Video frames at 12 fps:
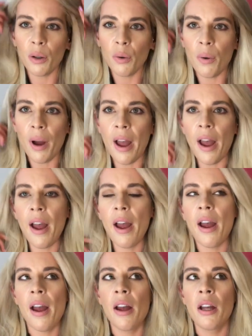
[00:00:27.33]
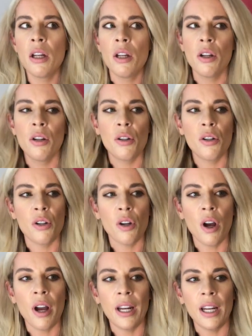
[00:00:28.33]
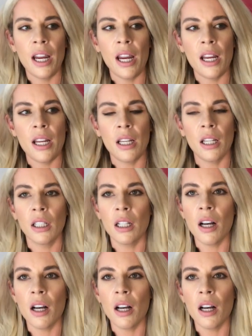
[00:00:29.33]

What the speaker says: your hair shiny,